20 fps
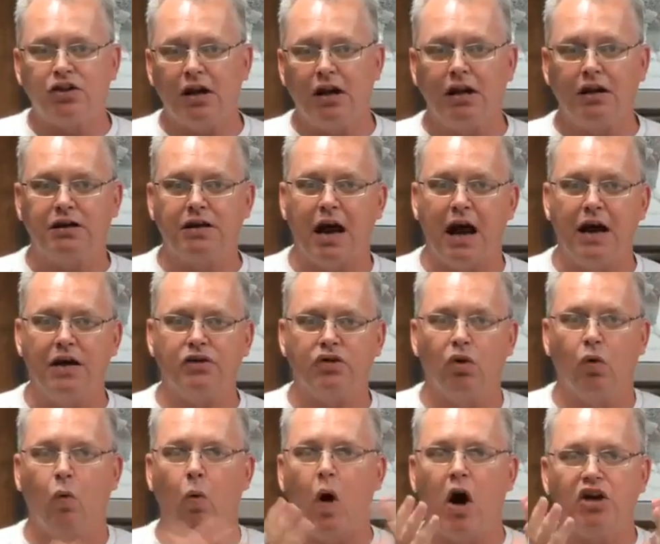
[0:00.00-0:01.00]

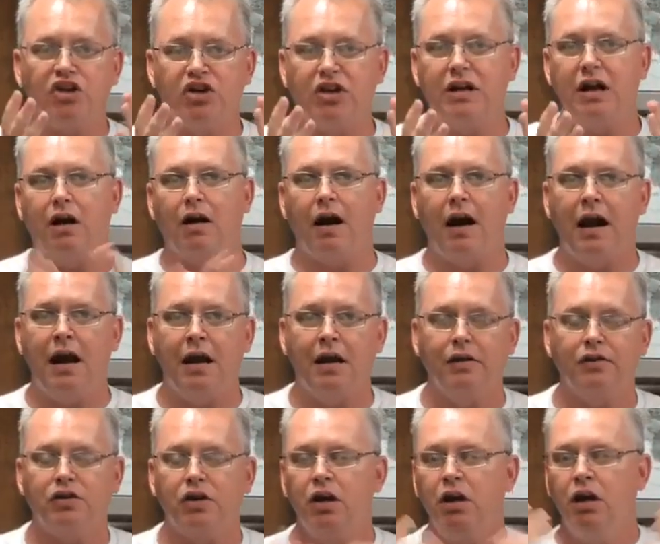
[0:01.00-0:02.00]
sanitizer, washing our
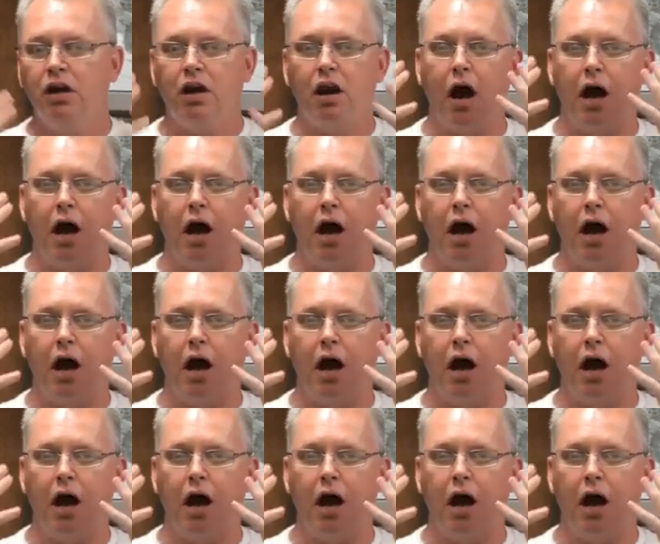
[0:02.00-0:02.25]
hands,